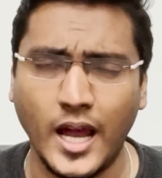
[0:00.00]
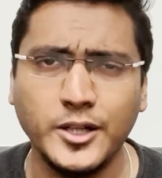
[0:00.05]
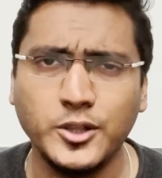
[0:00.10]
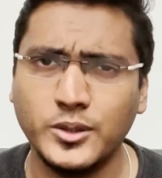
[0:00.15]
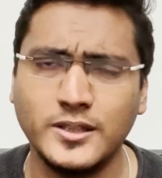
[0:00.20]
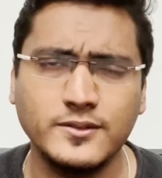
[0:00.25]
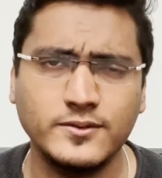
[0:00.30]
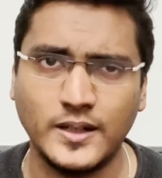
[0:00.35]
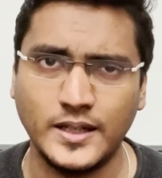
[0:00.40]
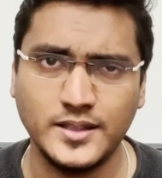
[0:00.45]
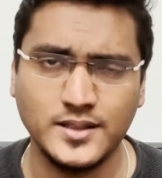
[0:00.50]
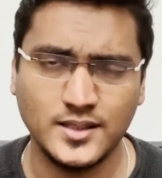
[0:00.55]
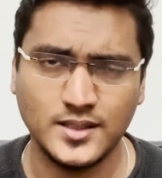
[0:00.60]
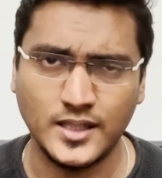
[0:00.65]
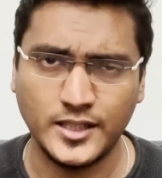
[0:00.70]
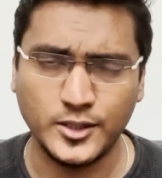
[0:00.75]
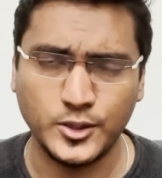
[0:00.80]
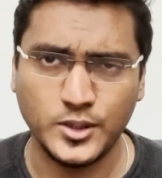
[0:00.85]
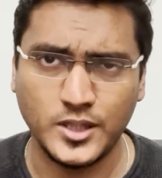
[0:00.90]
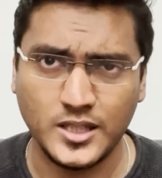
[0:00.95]
and you can find the
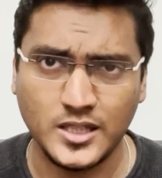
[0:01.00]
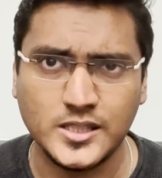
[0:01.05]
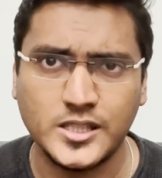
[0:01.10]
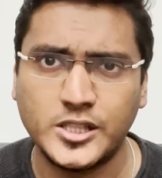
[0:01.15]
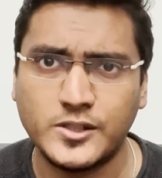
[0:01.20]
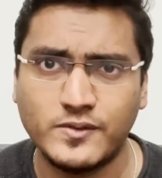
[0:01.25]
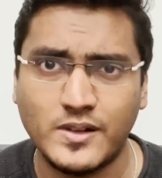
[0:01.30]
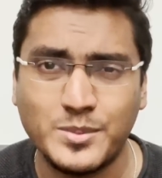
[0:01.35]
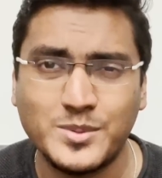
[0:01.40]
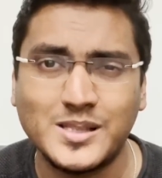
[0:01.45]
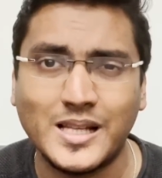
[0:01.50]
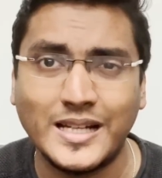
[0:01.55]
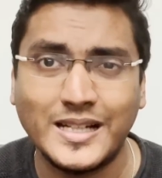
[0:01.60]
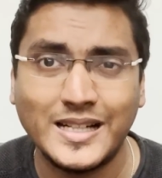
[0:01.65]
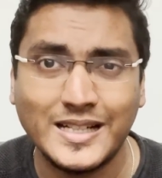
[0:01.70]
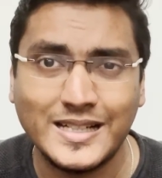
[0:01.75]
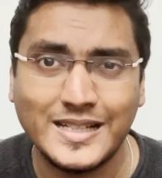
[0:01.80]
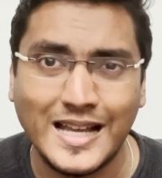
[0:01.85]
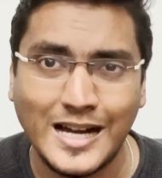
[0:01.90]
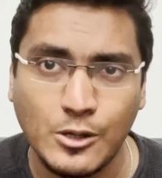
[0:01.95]
link to their career website
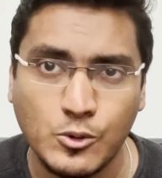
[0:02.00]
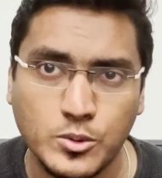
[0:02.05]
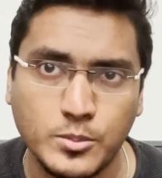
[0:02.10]
down